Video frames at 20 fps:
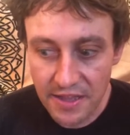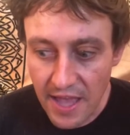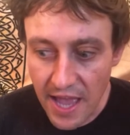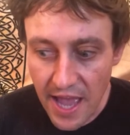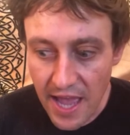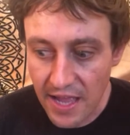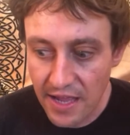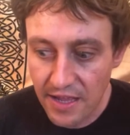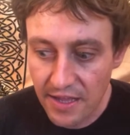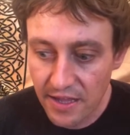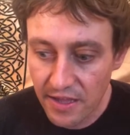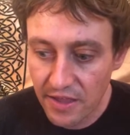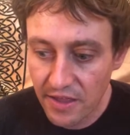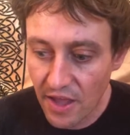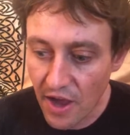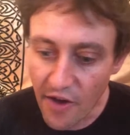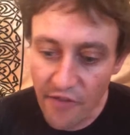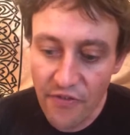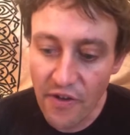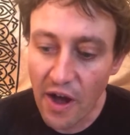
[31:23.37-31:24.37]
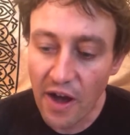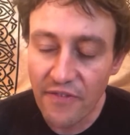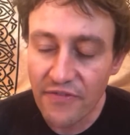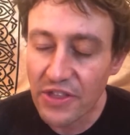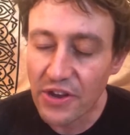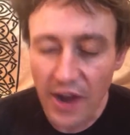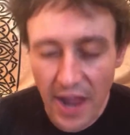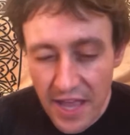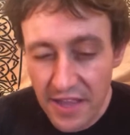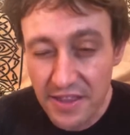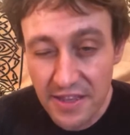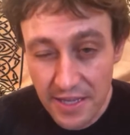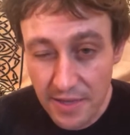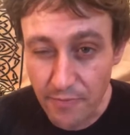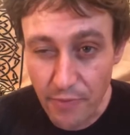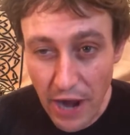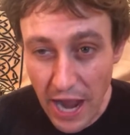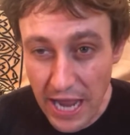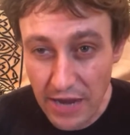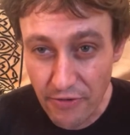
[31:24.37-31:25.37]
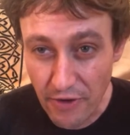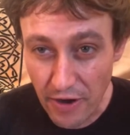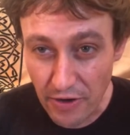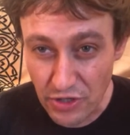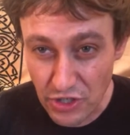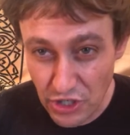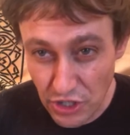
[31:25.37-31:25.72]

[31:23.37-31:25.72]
that of, of their ethnic background.